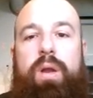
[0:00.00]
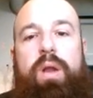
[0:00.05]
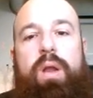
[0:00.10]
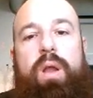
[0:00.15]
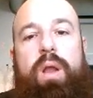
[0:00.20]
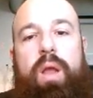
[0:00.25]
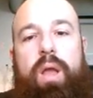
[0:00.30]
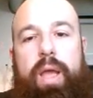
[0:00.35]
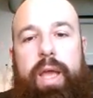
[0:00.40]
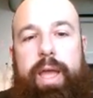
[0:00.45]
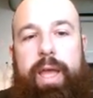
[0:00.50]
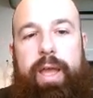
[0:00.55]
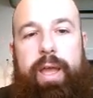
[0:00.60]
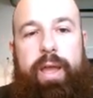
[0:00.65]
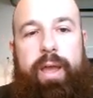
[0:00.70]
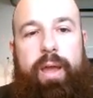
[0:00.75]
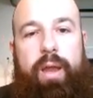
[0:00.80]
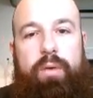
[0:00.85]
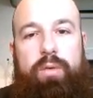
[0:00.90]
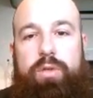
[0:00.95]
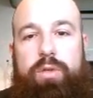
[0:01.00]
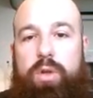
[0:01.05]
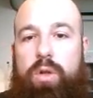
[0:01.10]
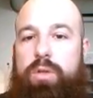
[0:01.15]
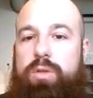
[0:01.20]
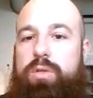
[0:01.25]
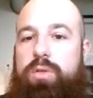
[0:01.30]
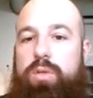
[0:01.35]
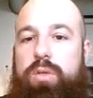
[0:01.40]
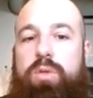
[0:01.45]
results
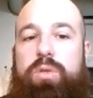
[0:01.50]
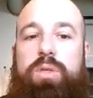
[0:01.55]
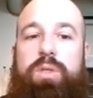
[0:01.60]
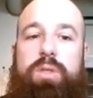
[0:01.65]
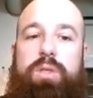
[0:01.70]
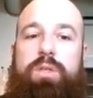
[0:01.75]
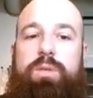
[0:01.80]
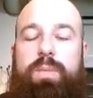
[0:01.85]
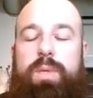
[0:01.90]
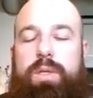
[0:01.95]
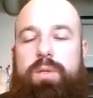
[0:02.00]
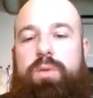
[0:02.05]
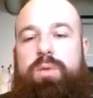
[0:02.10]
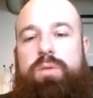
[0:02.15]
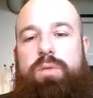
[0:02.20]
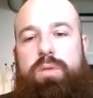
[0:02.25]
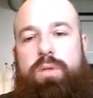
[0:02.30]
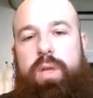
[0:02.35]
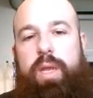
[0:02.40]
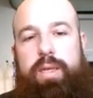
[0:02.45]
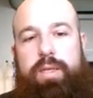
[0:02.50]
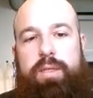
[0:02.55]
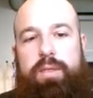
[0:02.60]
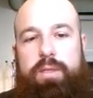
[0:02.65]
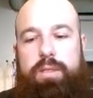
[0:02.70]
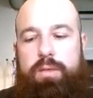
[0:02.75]
using these methods like this.